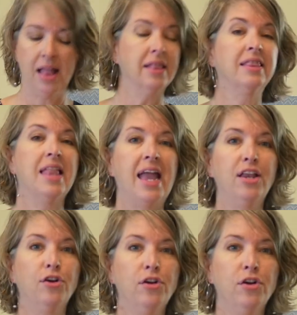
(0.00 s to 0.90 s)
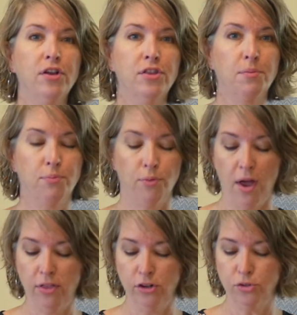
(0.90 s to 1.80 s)
Later, the
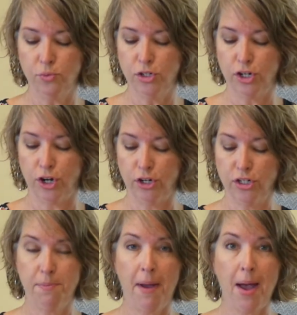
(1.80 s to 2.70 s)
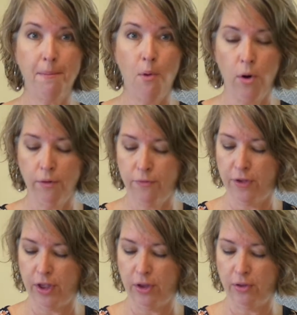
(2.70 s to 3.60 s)
brothers returned to buy more
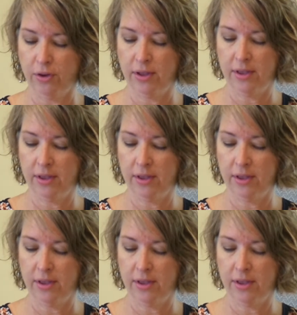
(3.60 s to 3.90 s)
food.